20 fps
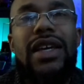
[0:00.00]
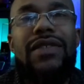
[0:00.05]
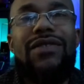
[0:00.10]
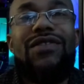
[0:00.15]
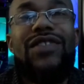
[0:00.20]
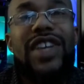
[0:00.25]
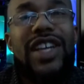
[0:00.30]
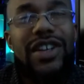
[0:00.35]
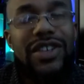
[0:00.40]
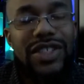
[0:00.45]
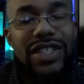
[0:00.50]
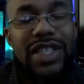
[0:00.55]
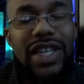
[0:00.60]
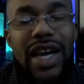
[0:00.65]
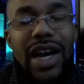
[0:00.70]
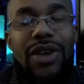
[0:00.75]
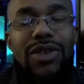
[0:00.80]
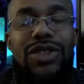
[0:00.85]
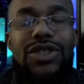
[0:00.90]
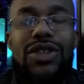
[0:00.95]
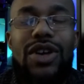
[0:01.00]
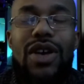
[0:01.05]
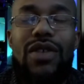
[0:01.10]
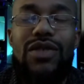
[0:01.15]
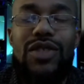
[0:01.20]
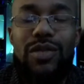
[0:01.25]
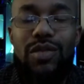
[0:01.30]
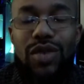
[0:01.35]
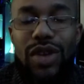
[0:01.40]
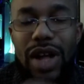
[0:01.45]
figures it out,
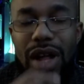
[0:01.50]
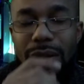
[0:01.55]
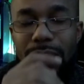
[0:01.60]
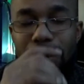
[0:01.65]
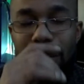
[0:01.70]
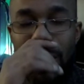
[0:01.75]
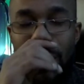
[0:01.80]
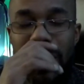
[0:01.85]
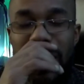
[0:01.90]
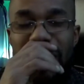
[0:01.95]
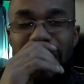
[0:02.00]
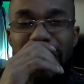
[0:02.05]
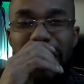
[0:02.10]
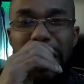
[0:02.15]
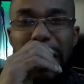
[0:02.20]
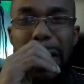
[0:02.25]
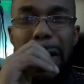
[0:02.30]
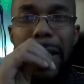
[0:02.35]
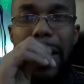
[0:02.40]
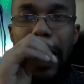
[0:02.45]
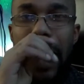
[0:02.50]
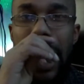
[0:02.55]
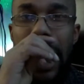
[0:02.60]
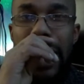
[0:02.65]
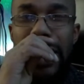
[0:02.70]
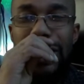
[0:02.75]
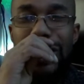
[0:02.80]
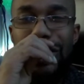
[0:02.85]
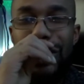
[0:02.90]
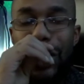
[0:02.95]
solves the problem or whatever.
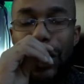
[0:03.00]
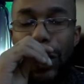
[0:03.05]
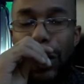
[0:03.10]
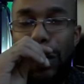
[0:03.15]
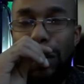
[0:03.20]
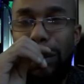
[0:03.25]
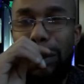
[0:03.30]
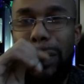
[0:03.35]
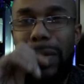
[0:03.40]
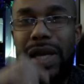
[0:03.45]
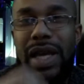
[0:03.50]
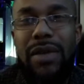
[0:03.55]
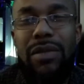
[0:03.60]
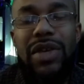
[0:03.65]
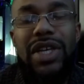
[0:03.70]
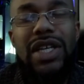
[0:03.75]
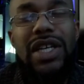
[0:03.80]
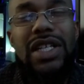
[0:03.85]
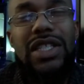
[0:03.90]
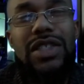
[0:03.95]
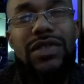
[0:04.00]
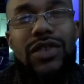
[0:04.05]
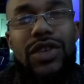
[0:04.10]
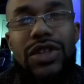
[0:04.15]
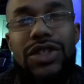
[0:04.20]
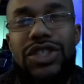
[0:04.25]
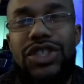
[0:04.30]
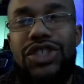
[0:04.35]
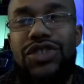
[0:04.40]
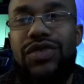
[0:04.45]
And so, and because of
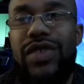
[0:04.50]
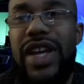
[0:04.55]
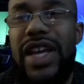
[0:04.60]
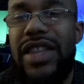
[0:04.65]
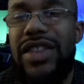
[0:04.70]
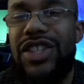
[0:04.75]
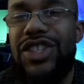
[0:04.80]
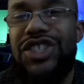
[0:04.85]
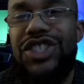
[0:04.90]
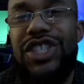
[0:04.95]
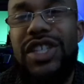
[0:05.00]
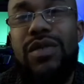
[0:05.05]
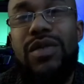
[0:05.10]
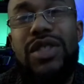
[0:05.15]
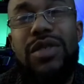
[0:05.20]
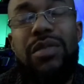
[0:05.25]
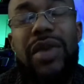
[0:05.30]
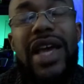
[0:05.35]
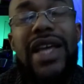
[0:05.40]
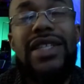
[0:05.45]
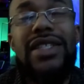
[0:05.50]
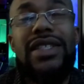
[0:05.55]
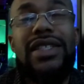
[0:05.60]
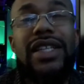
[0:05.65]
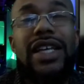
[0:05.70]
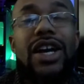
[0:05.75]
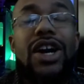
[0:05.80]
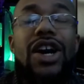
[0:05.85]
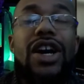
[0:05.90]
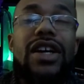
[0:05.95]
her strength, and she was
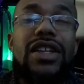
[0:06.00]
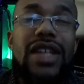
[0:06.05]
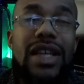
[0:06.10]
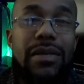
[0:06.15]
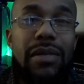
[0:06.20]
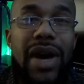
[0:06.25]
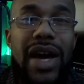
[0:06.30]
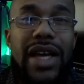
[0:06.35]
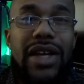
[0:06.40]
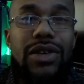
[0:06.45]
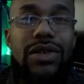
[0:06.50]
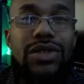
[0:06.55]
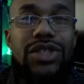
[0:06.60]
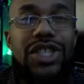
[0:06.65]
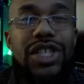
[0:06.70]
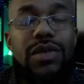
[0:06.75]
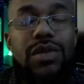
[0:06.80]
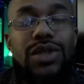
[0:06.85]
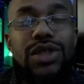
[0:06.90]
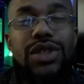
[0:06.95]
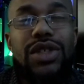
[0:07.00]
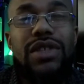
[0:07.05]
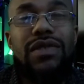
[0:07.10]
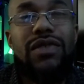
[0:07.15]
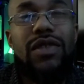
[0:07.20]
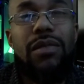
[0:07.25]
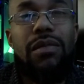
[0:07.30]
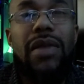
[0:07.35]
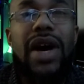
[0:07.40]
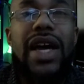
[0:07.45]
basically hunting Michael. She was looking
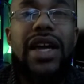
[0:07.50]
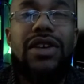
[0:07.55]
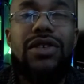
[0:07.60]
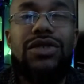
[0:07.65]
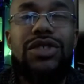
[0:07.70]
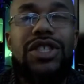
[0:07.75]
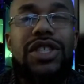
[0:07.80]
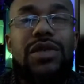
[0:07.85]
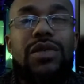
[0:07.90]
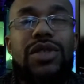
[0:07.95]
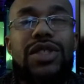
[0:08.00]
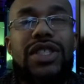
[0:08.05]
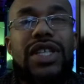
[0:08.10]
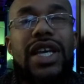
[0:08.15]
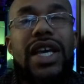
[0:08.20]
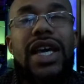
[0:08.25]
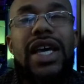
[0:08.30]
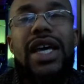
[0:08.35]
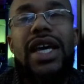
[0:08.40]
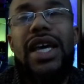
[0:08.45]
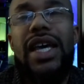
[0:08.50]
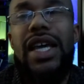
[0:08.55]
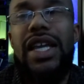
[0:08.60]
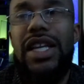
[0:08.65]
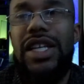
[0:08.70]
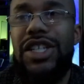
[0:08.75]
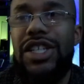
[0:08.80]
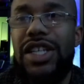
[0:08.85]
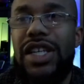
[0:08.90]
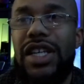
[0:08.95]
for Michael. She was,
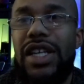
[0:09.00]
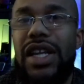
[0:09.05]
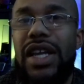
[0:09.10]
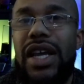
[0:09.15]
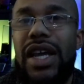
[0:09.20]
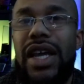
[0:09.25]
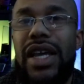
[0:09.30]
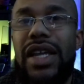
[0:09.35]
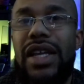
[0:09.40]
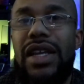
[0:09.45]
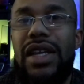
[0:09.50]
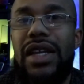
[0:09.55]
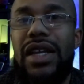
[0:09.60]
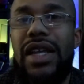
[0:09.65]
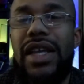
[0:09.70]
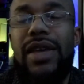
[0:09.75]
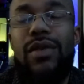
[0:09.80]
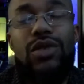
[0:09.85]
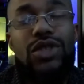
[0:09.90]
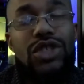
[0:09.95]
and it